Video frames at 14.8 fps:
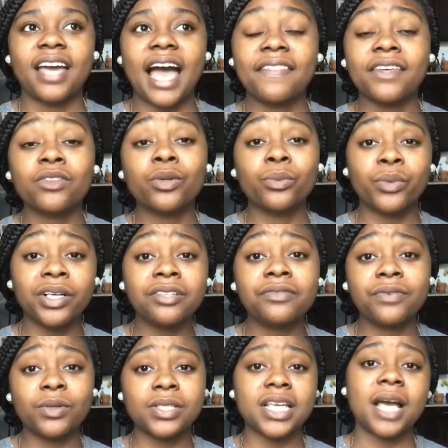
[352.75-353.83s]
I think the one
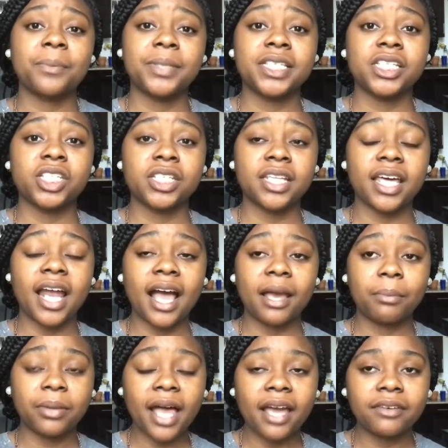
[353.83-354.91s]
full time position that I
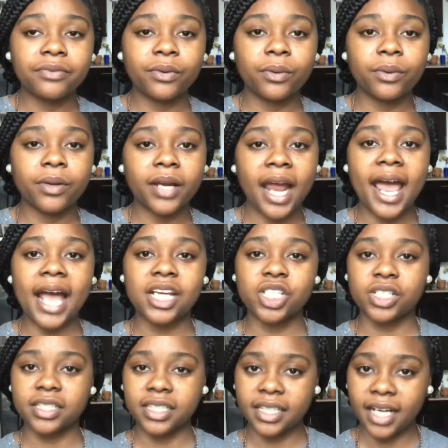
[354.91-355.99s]
applied for, I
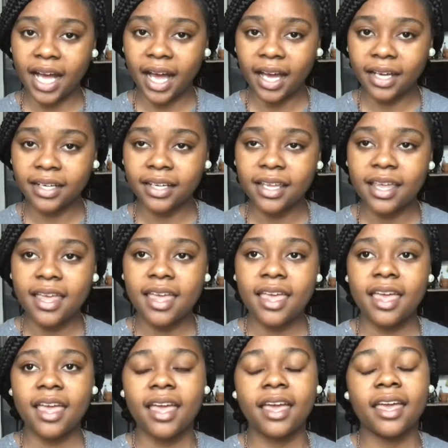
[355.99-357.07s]
actually got
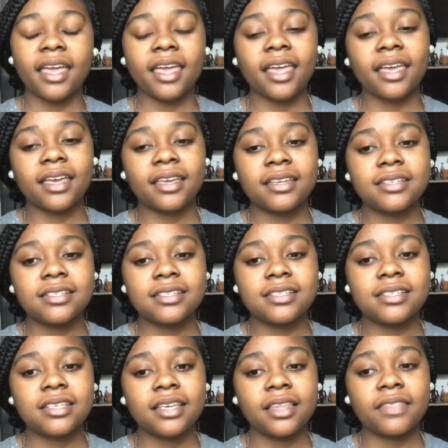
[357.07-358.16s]

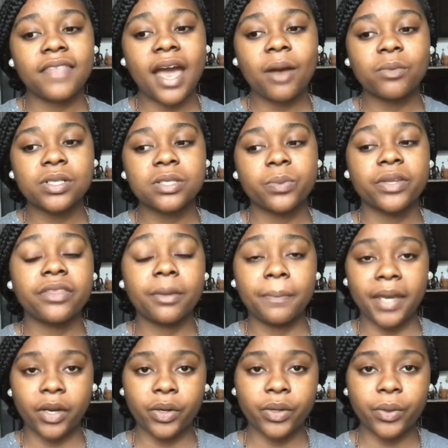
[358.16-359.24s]
and that was with
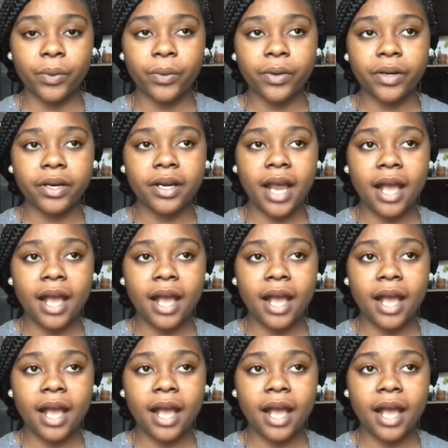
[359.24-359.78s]
AmeriCorps.